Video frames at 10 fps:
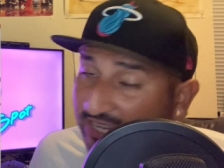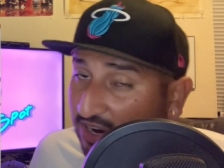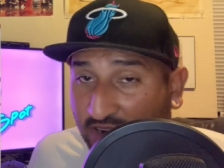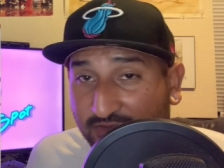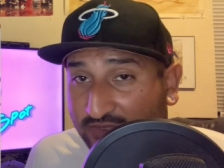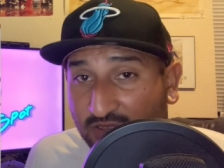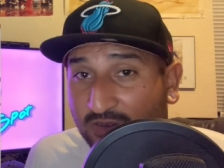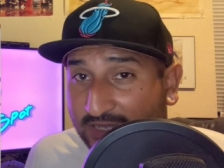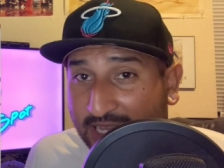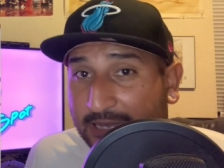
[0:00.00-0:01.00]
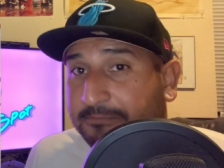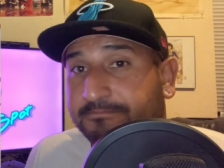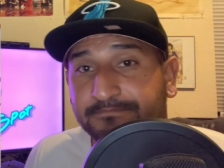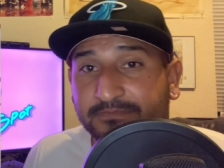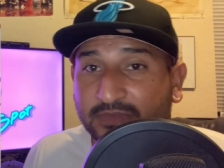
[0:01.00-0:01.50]
hard for the whole game,
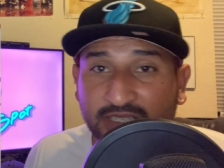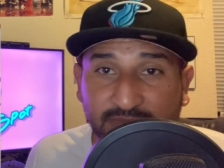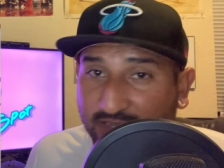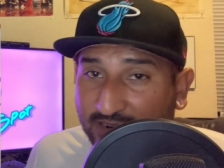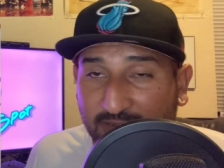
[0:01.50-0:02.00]
and it'll be all right.